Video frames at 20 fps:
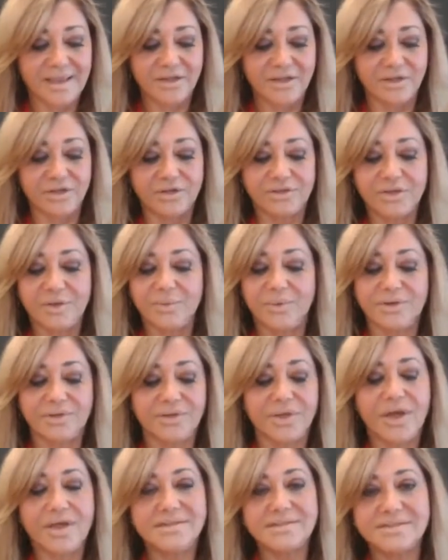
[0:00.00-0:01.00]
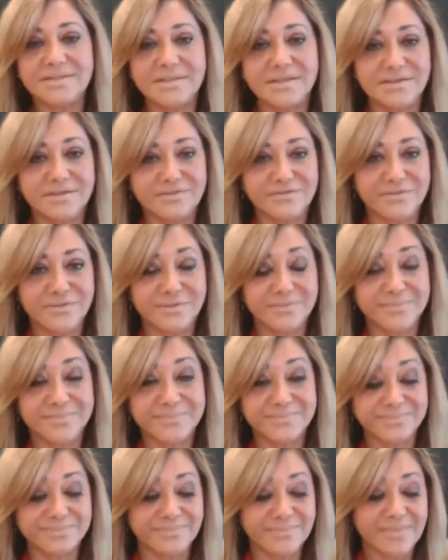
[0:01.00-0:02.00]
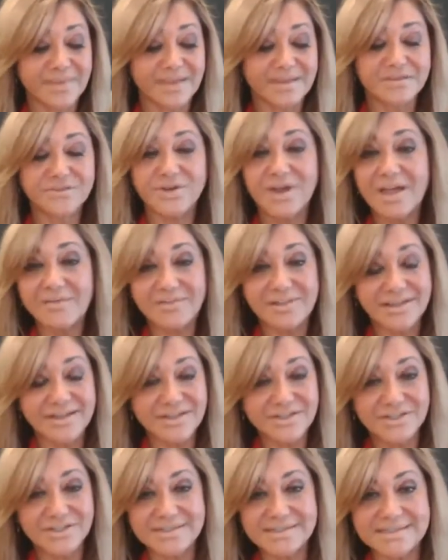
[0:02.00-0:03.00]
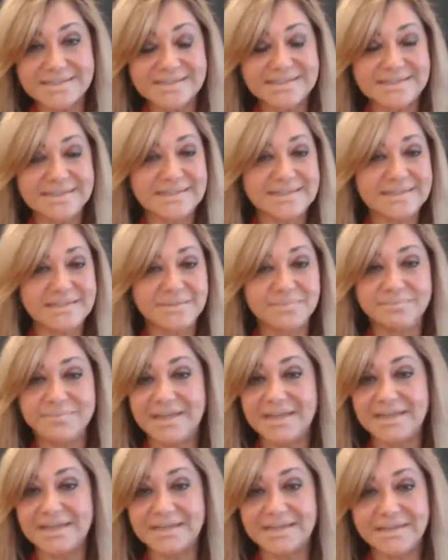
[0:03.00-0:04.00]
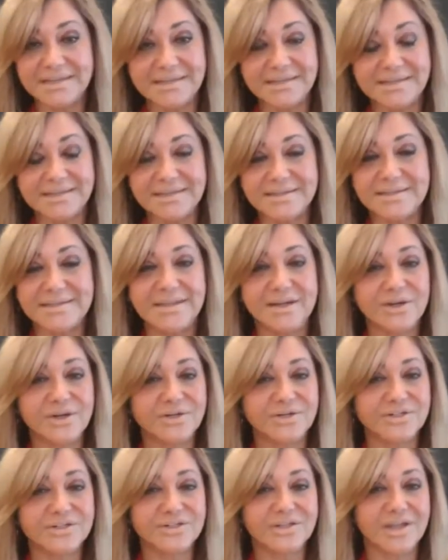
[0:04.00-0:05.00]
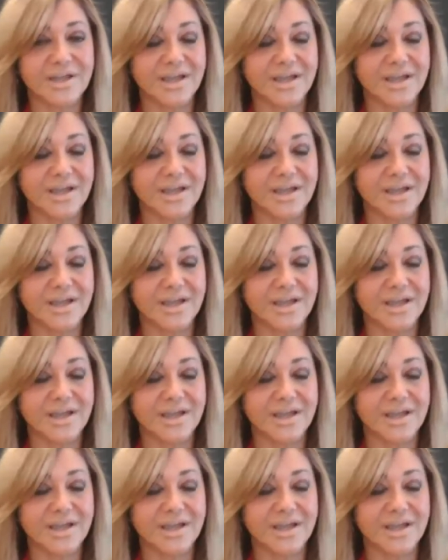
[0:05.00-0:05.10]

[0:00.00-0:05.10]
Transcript: There were lots of travel agencies that didn't make their